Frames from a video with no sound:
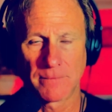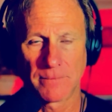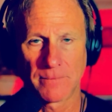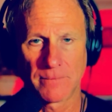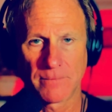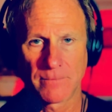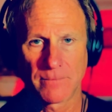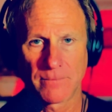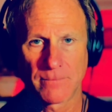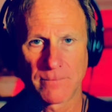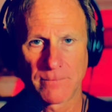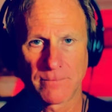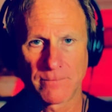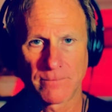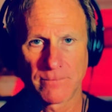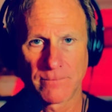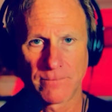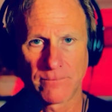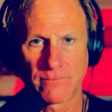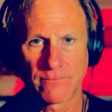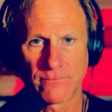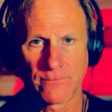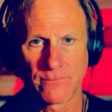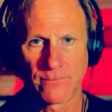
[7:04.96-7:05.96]

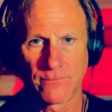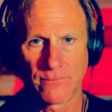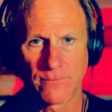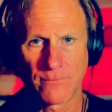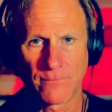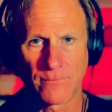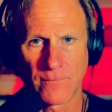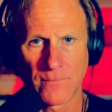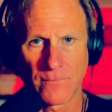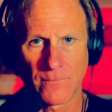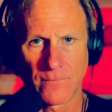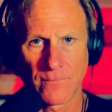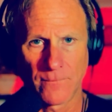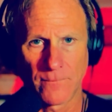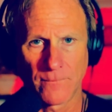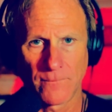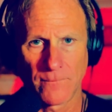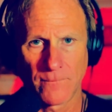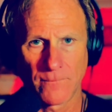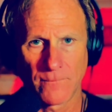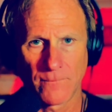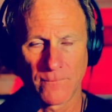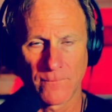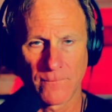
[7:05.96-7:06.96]

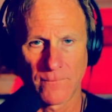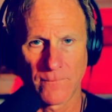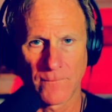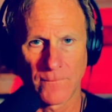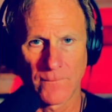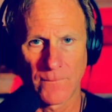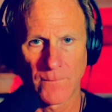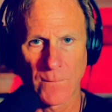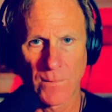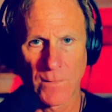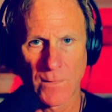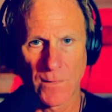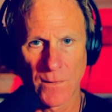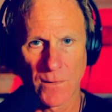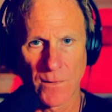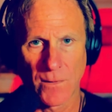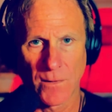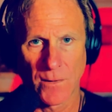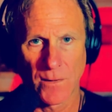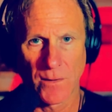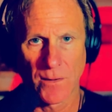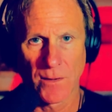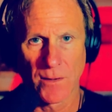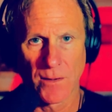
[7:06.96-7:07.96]

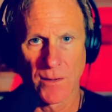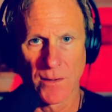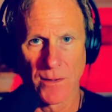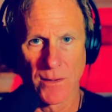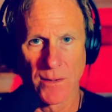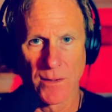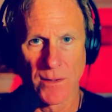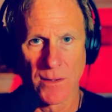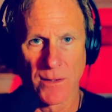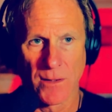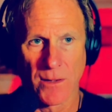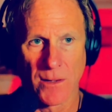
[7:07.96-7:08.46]
(no one is talking)